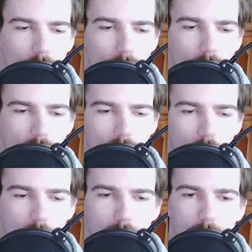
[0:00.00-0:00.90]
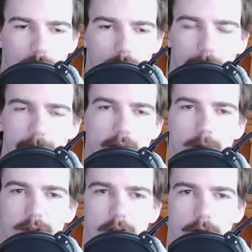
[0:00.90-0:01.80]
started writing
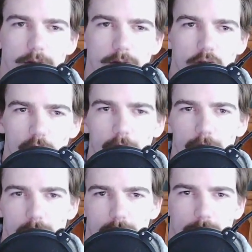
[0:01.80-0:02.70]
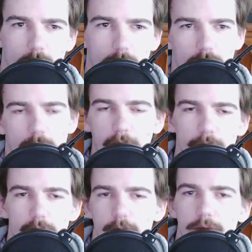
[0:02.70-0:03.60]
themselves checks for
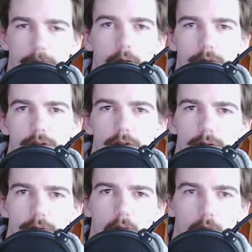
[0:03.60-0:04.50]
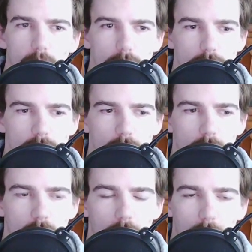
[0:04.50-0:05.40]
tens of thousands of dollars,
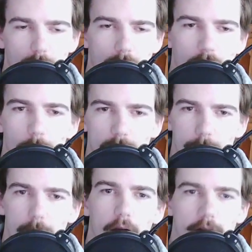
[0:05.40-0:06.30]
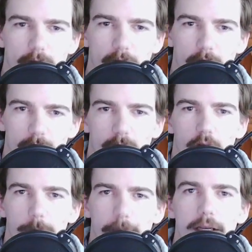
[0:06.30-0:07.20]
and then they would deposit it into
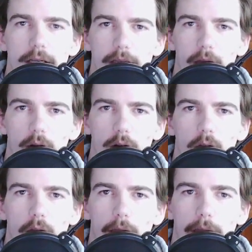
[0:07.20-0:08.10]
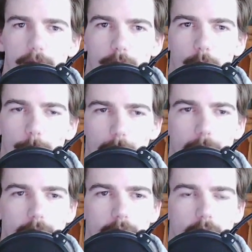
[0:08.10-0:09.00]
their bank account, and their
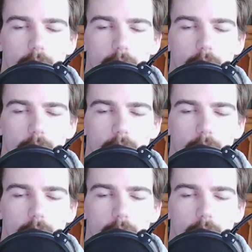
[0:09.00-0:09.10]
bank